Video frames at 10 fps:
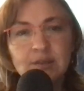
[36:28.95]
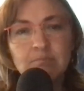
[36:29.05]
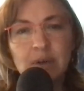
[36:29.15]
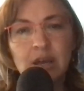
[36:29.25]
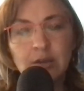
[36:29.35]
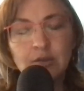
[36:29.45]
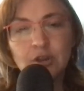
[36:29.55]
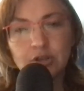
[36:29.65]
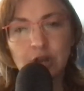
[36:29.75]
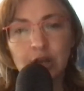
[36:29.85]
the minute you
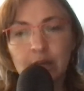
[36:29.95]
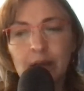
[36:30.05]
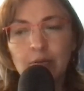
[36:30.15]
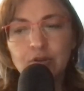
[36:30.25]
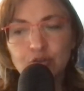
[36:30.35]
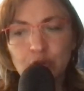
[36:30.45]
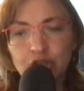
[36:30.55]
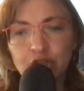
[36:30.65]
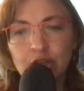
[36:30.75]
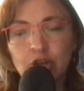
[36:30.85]
start talking about
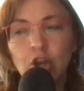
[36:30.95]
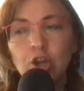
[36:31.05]
restriction,